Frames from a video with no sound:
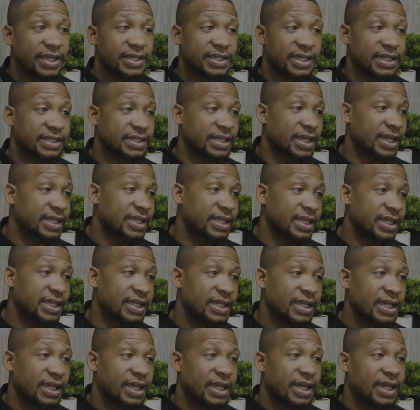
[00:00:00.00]
Kentucky,
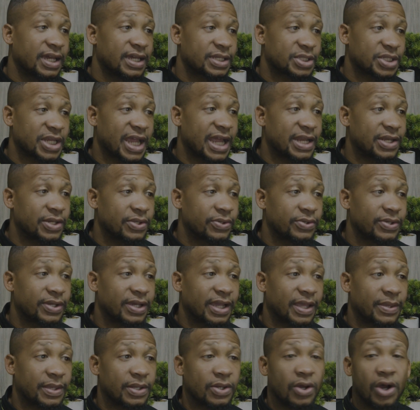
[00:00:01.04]
Chattanooga,
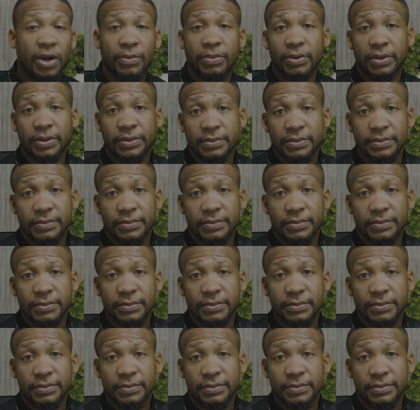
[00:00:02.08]
and then Auburn.